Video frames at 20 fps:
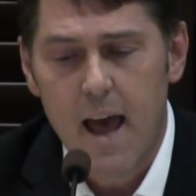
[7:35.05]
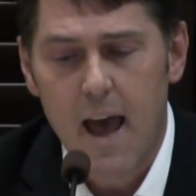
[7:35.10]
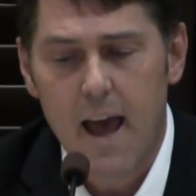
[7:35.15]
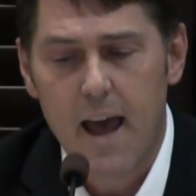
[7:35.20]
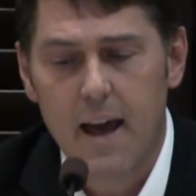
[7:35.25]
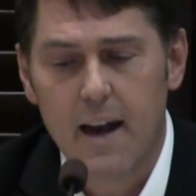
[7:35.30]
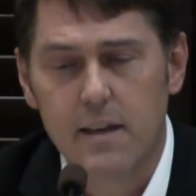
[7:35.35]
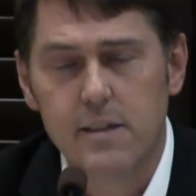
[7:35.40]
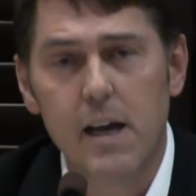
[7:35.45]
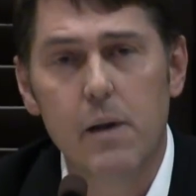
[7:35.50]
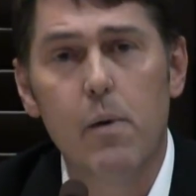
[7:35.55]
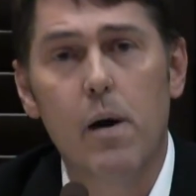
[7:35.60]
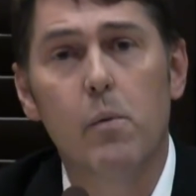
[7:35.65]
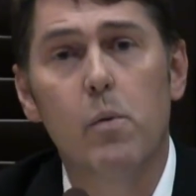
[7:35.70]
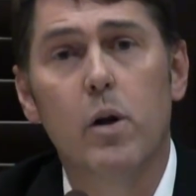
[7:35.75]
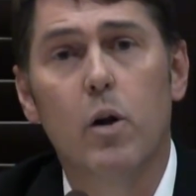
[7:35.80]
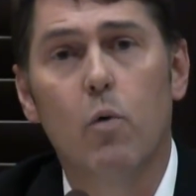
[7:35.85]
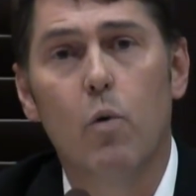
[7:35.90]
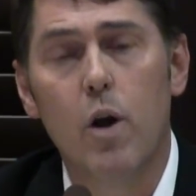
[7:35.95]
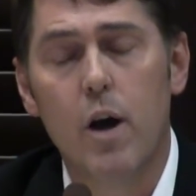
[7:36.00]
And I'll tell you why I
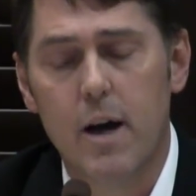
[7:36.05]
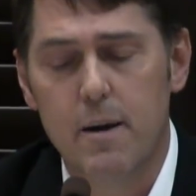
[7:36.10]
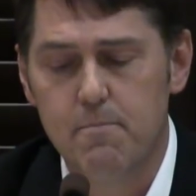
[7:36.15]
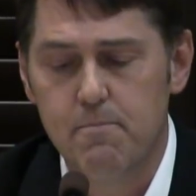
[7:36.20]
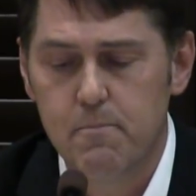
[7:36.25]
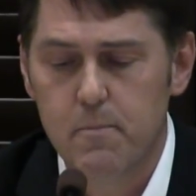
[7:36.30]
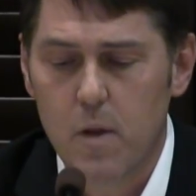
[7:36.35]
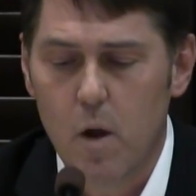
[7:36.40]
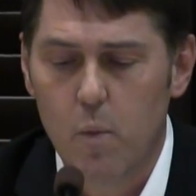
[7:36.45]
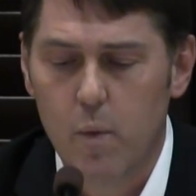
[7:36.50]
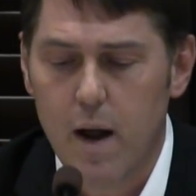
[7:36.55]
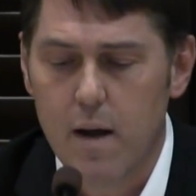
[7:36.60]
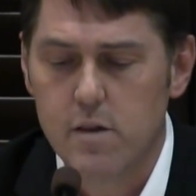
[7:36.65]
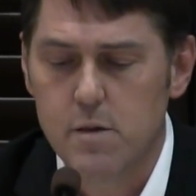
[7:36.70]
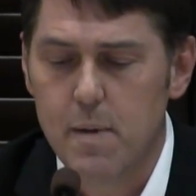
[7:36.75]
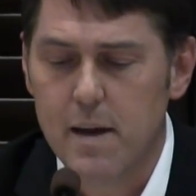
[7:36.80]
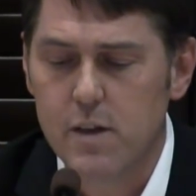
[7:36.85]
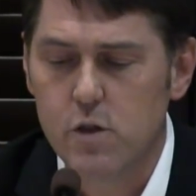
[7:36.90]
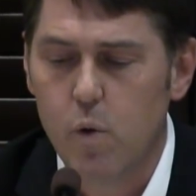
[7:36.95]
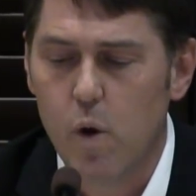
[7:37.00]
want to run. When I
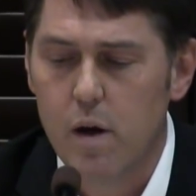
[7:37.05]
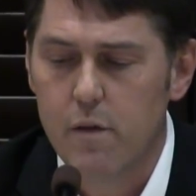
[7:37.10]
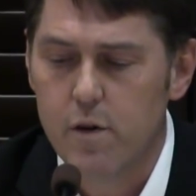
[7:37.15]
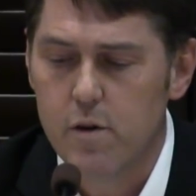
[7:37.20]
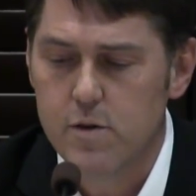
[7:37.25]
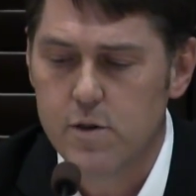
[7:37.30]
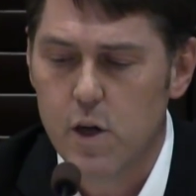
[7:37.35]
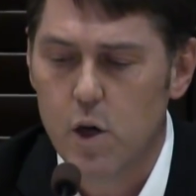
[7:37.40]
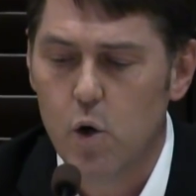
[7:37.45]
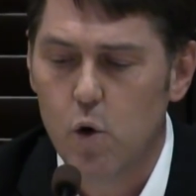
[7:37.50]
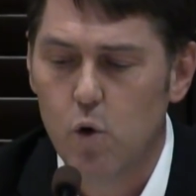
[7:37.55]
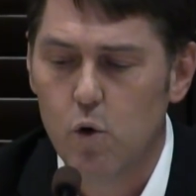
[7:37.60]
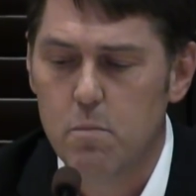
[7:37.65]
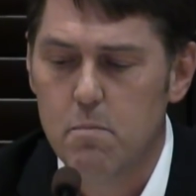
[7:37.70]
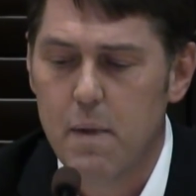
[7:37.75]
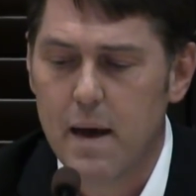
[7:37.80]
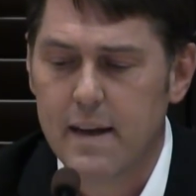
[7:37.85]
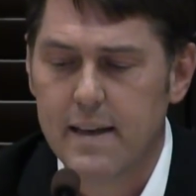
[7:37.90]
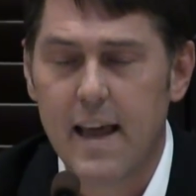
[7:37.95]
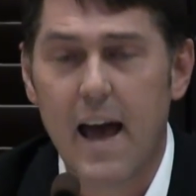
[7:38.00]
was about 12 years old,
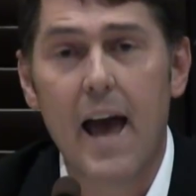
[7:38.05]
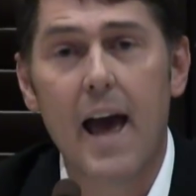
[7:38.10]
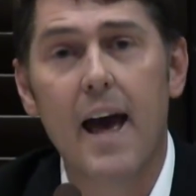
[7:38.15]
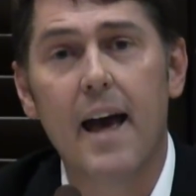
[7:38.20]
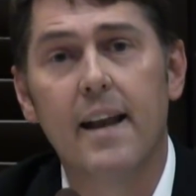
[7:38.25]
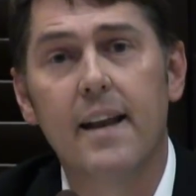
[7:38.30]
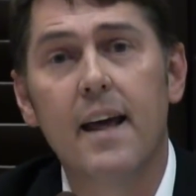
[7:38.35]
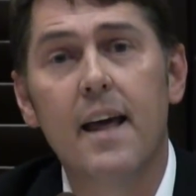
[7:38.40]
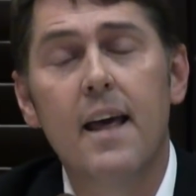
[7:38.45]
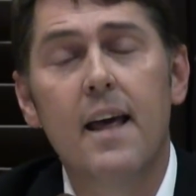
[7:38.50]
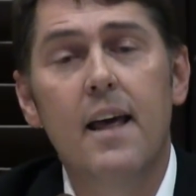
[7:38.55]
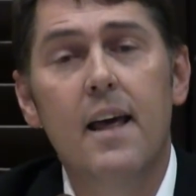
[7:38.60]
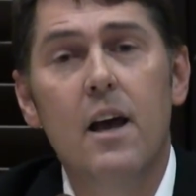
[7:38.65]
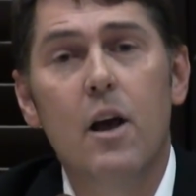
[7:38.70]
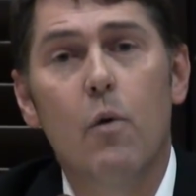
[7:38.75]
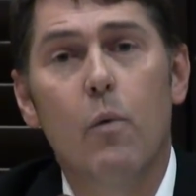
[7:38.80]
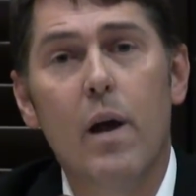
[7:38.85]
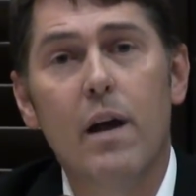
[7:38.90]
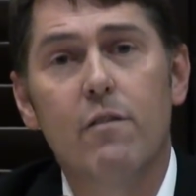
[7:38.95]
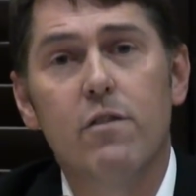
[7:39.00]
my dad
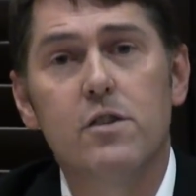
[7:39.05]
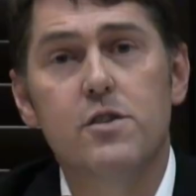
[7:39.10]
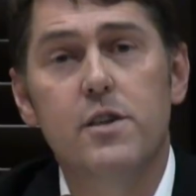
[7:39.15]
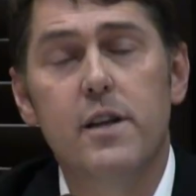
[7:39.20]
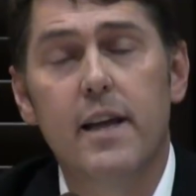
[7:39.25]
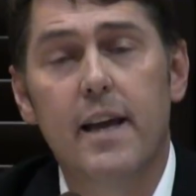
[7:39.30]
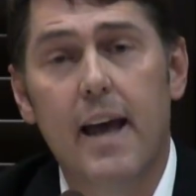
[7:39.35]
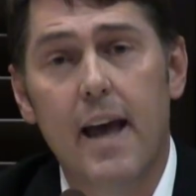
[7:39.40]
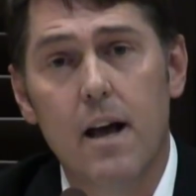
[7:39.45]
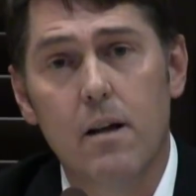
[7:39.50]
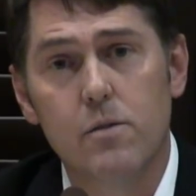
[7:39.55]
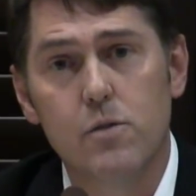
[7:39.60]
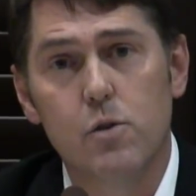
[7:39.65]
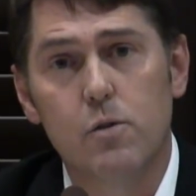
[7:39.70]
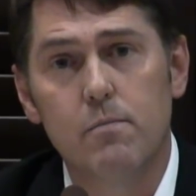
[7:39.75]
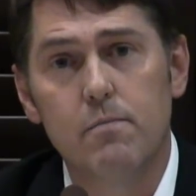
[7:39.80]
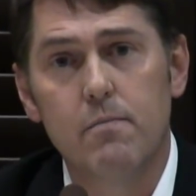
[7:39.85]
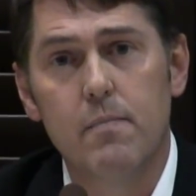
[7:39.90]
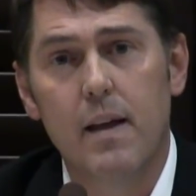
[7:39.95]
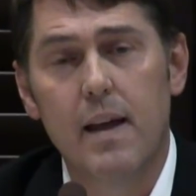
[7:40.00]
ran for city
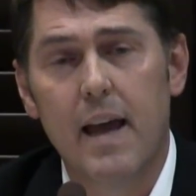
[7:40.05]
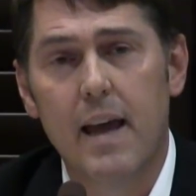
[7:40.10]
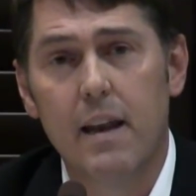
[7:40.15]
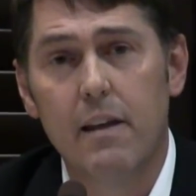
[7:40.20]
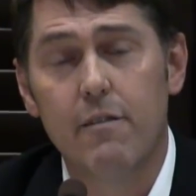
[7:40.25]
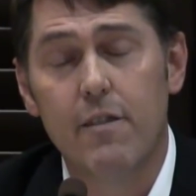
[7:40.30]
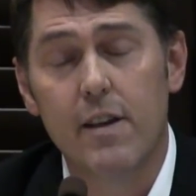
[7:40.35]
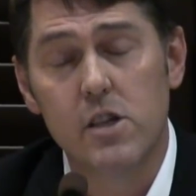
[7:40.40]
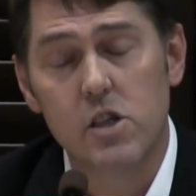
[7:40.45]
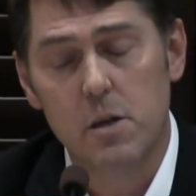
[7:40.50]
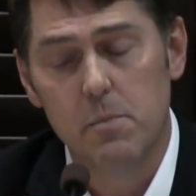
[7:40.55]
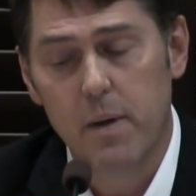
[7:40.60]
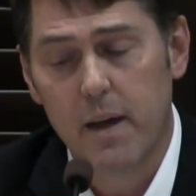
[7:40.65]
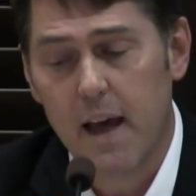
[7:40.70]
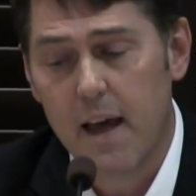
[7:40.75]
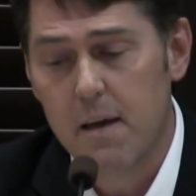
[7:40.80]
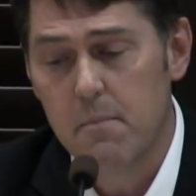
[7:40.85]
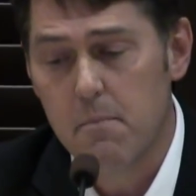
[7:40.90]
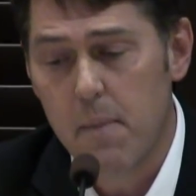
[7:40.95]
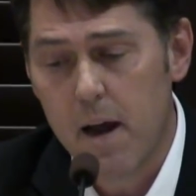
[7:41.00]
council and eventually
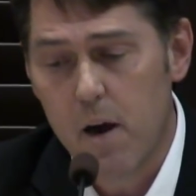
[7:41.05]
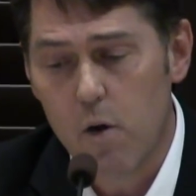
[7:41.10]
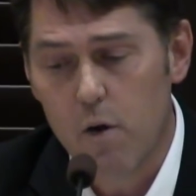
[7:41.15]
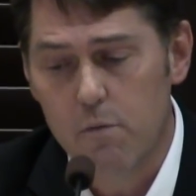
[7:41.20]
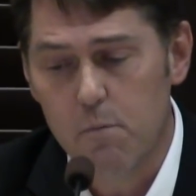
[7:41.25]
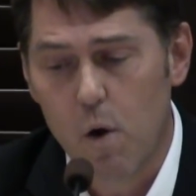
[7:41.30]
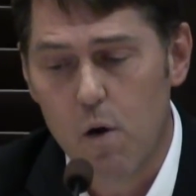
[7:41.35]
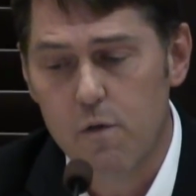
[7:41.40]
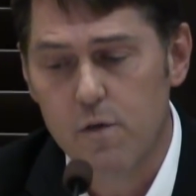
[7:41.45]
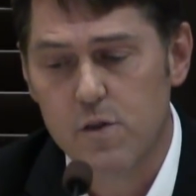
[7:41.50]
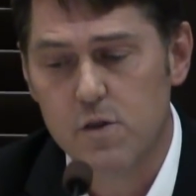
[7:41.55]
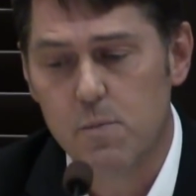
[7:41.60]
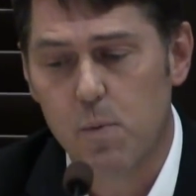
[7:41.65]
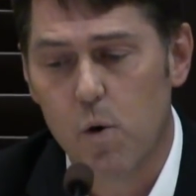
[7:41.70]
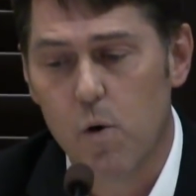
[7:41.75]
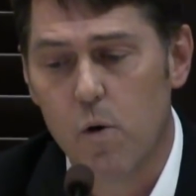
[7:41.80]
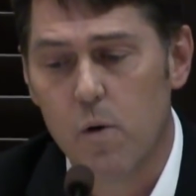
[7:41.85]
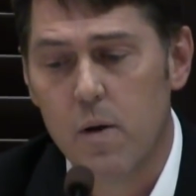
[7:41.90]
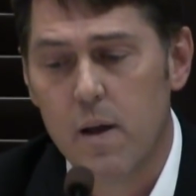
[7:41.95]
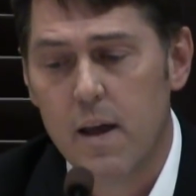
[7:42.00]
became mayor of
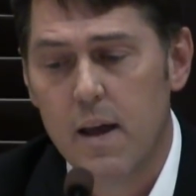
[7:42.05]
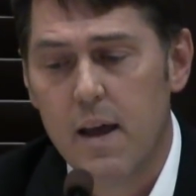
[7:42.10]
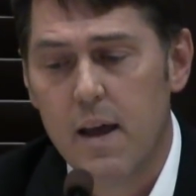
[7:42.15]
Murfreesboro.